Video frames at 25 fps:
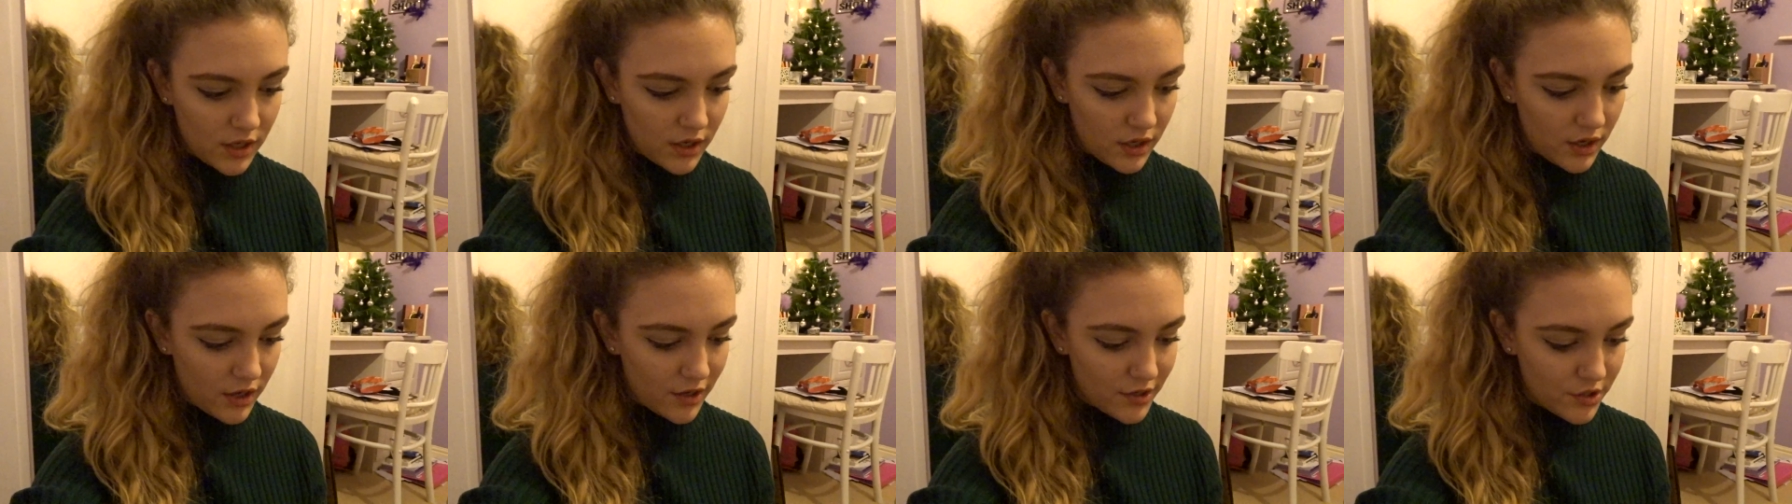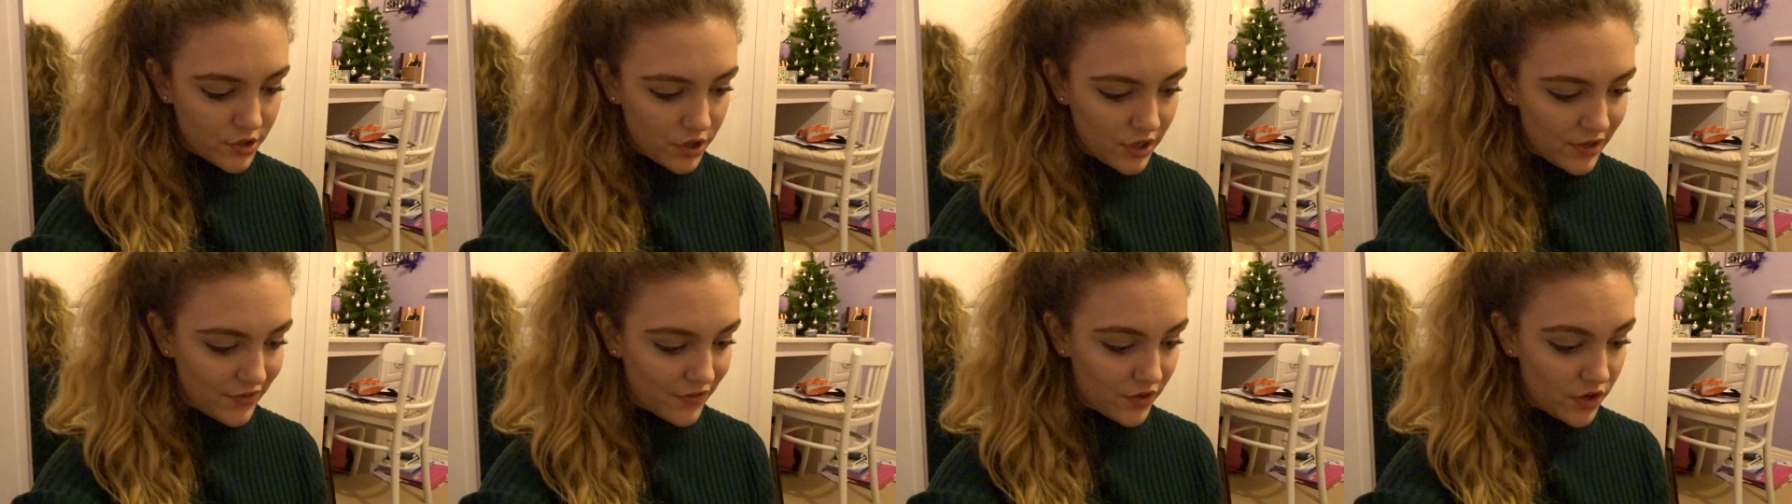I
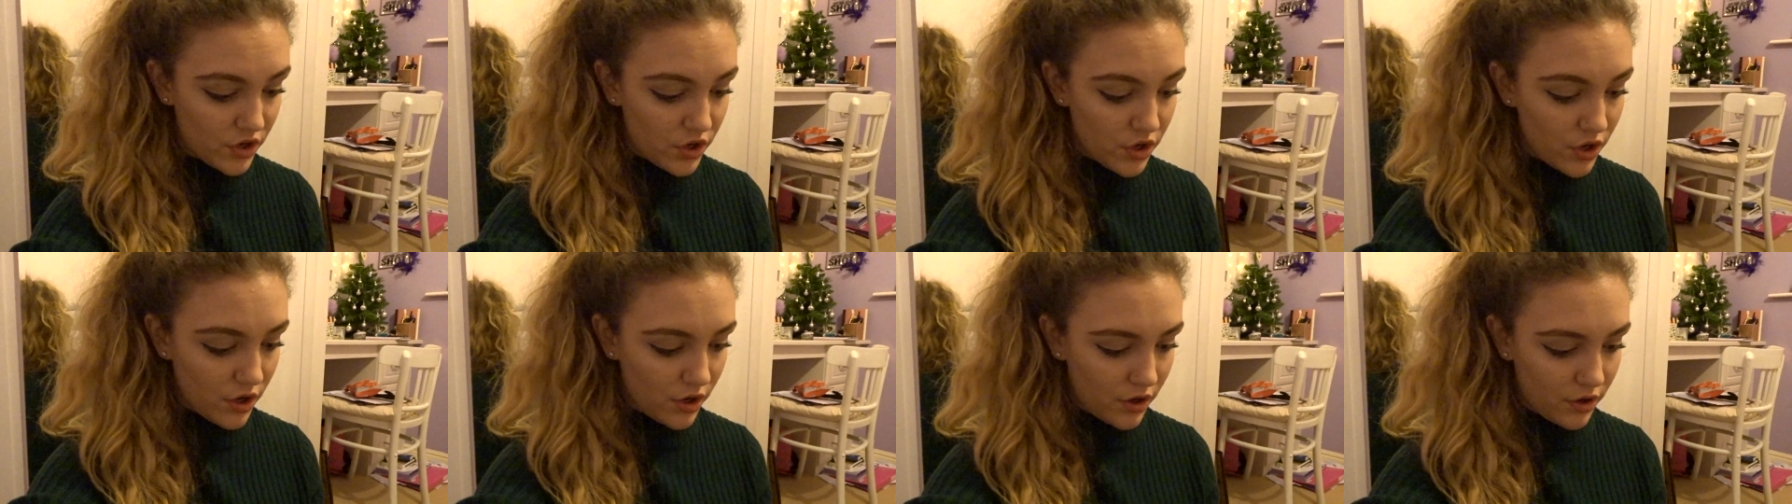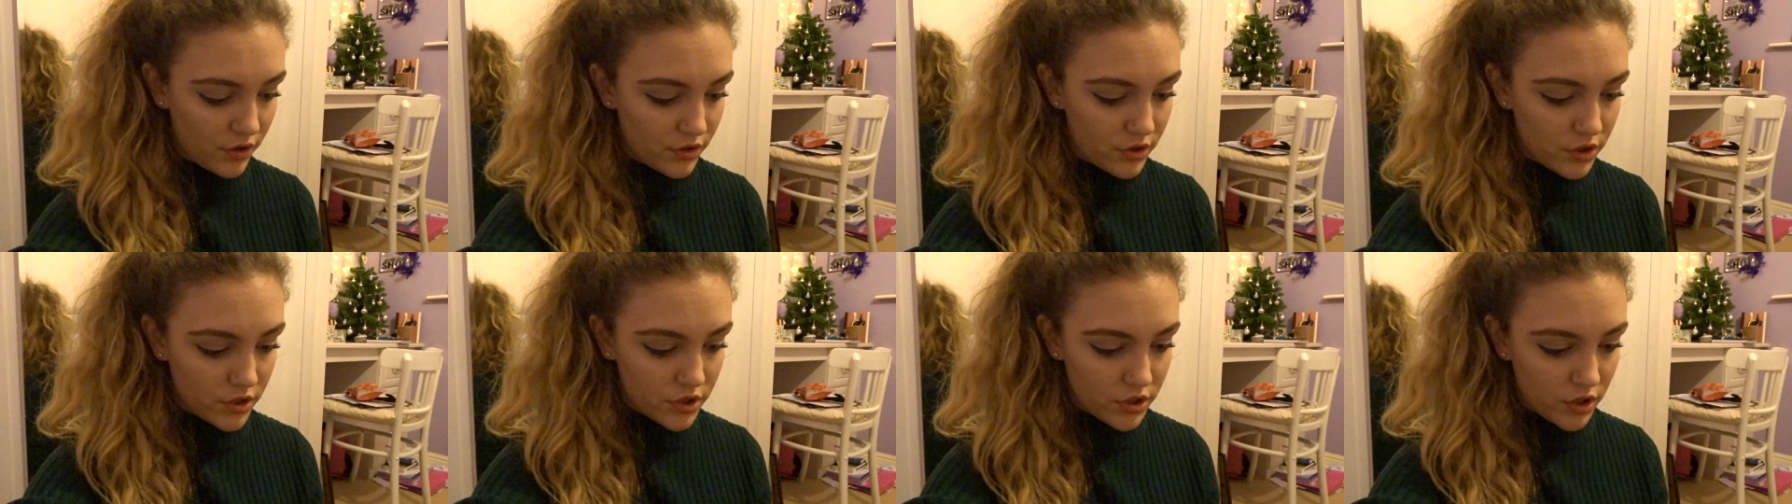don't even know,
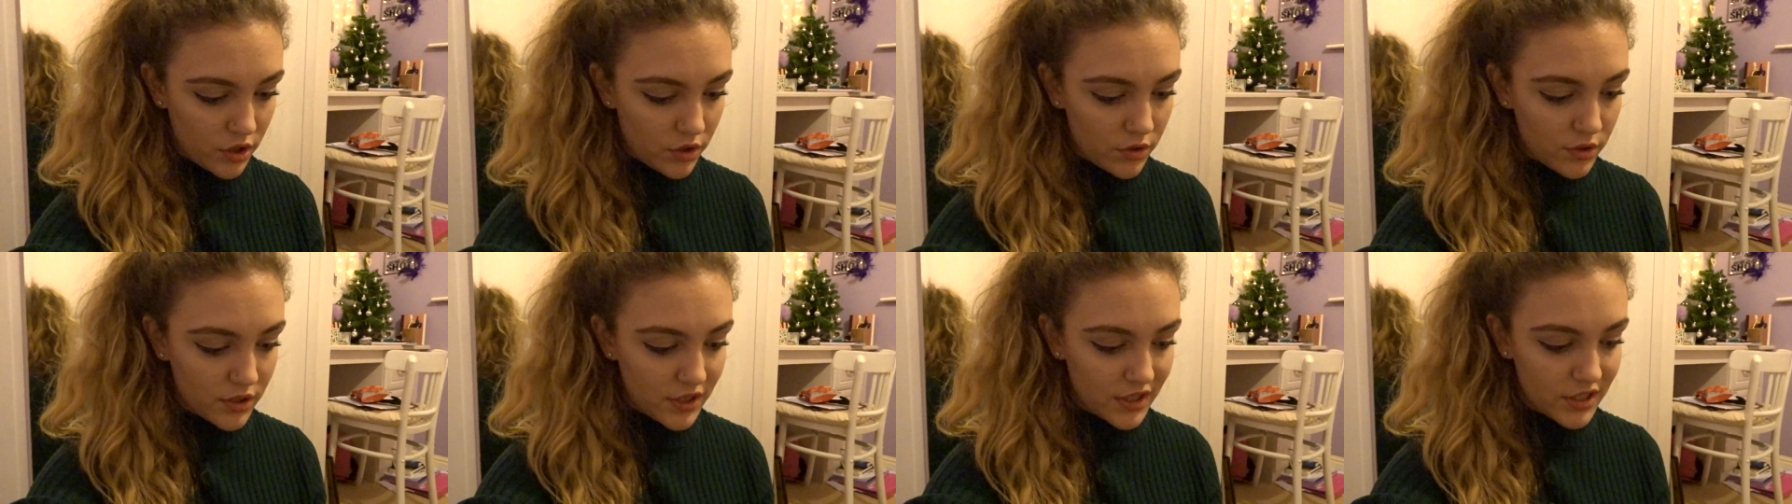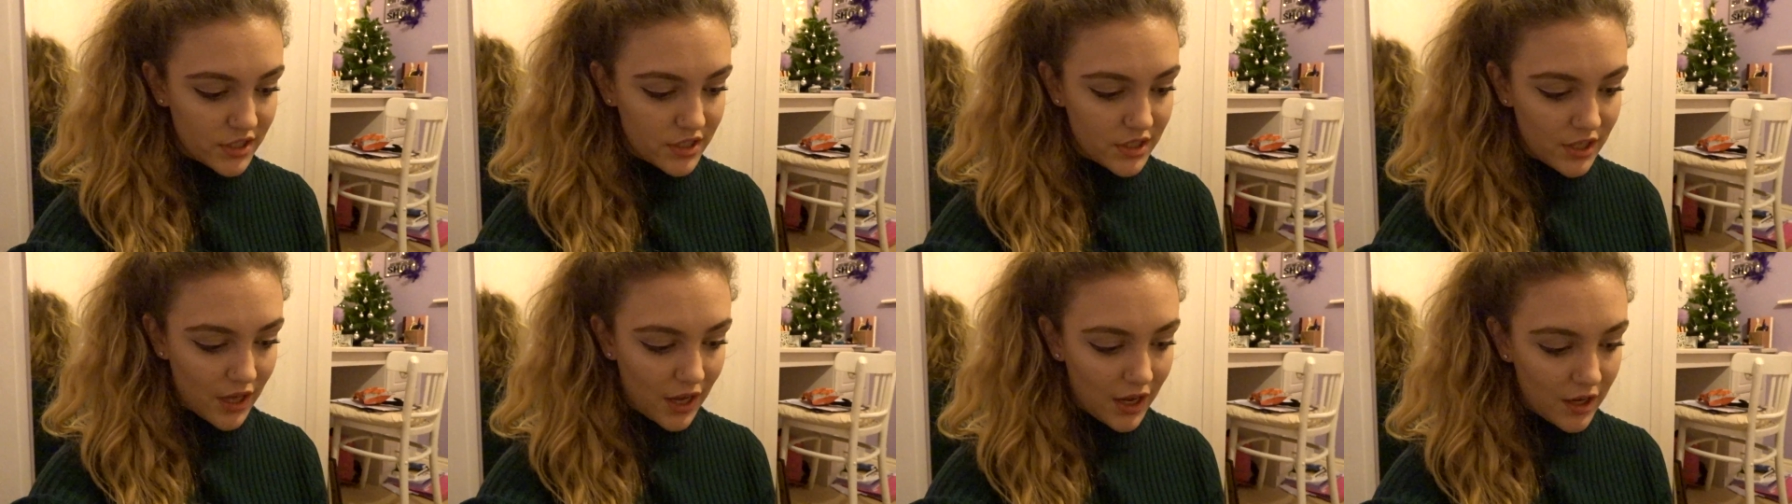the Sony
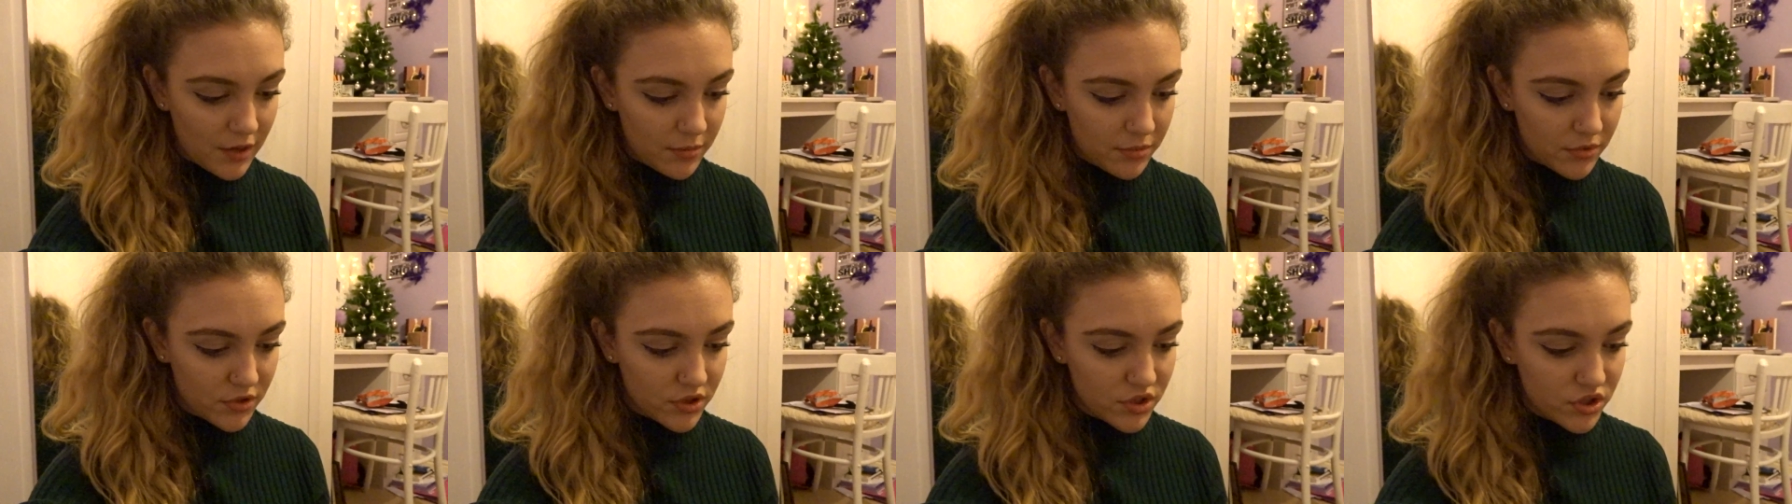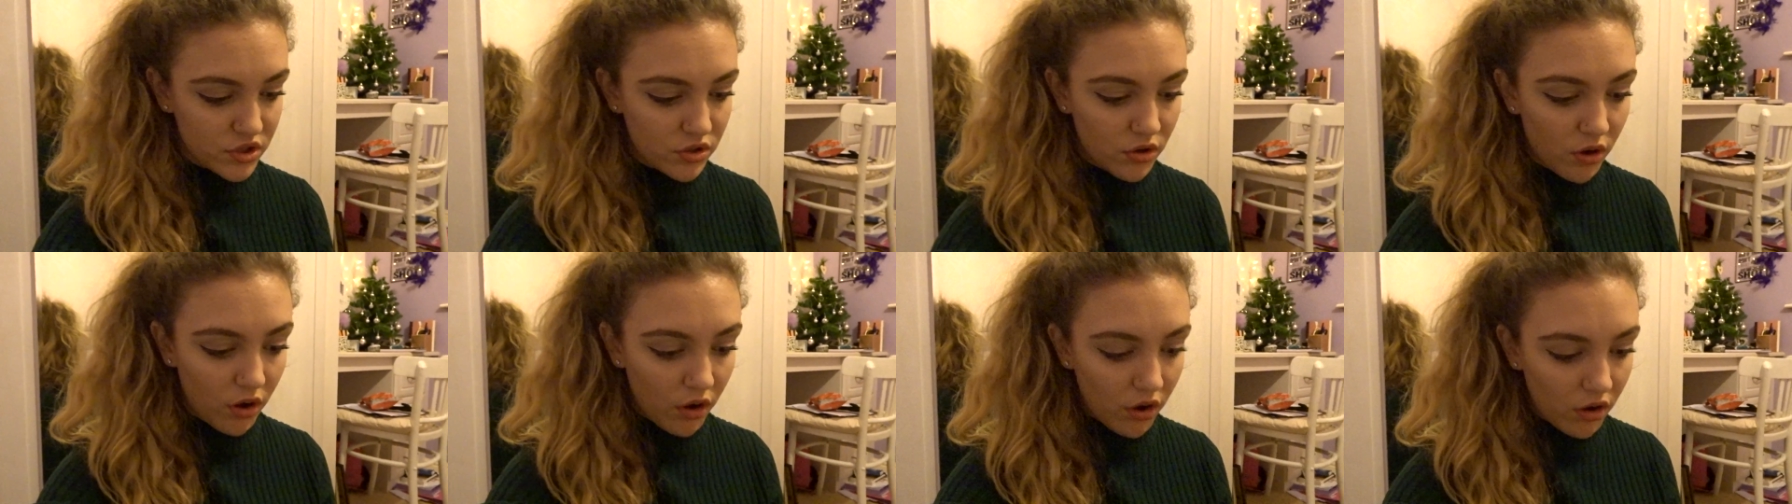
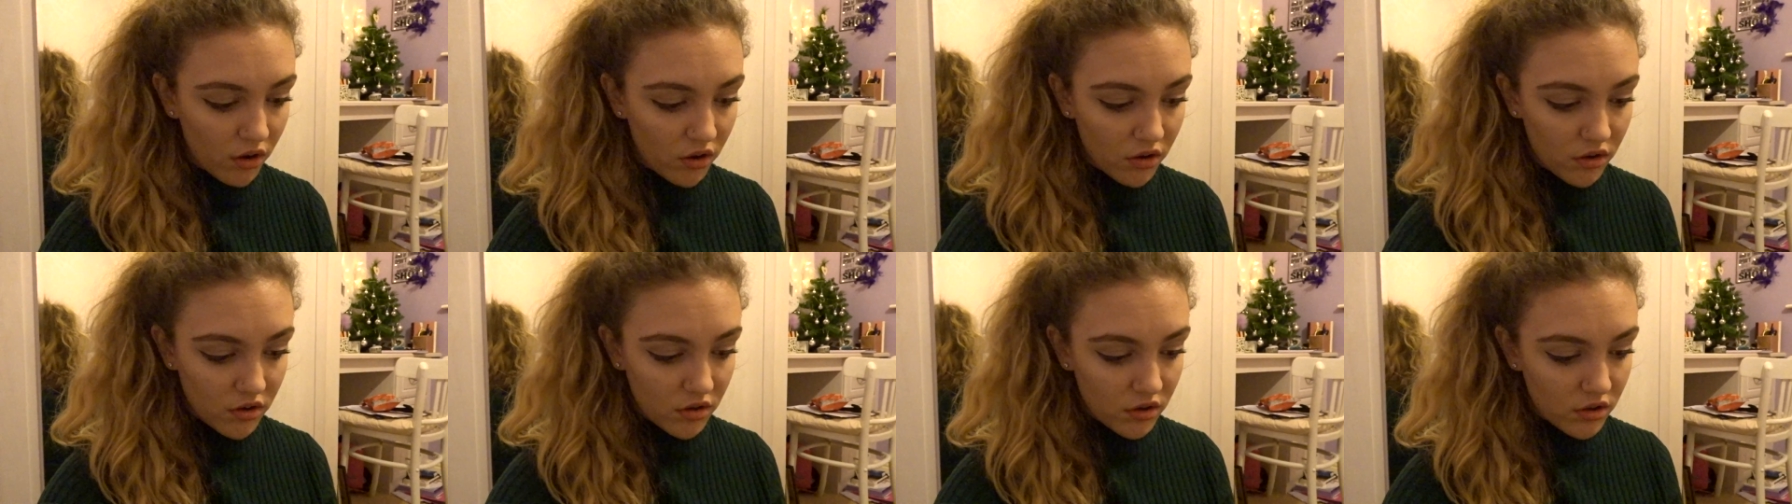Cybershot.